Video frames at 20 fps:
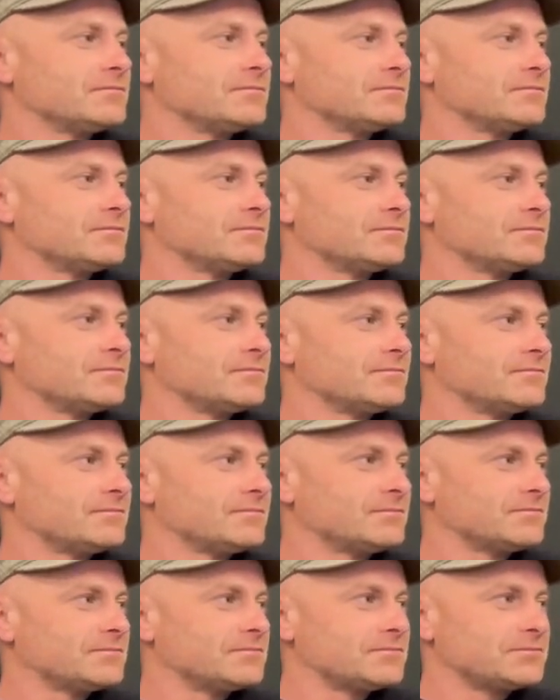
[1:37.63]

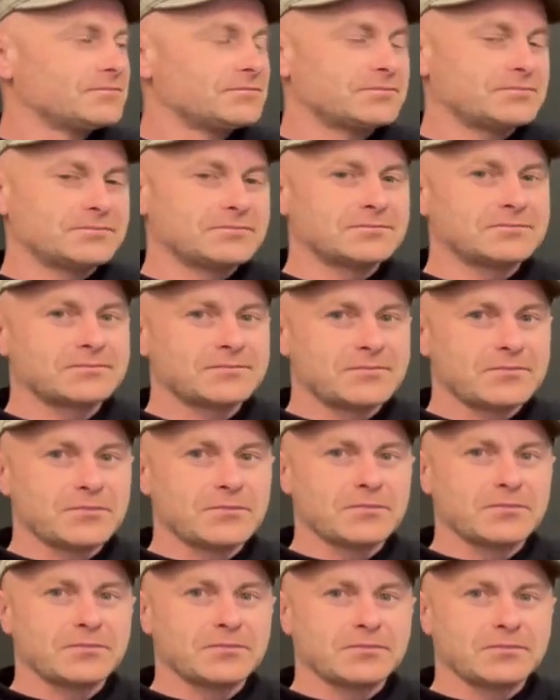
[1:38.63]

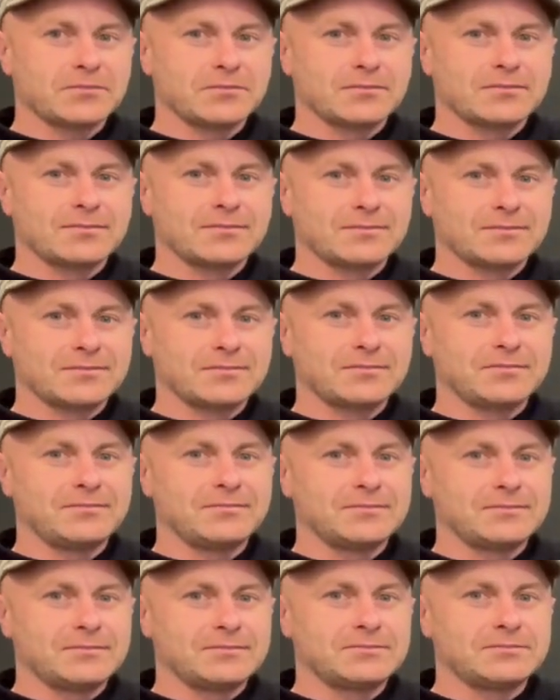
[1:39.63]

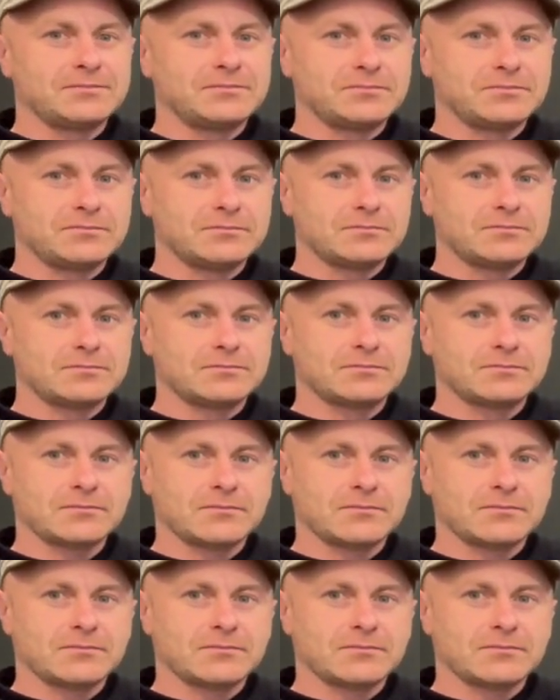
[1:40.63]
No words are spoken by the person on screen.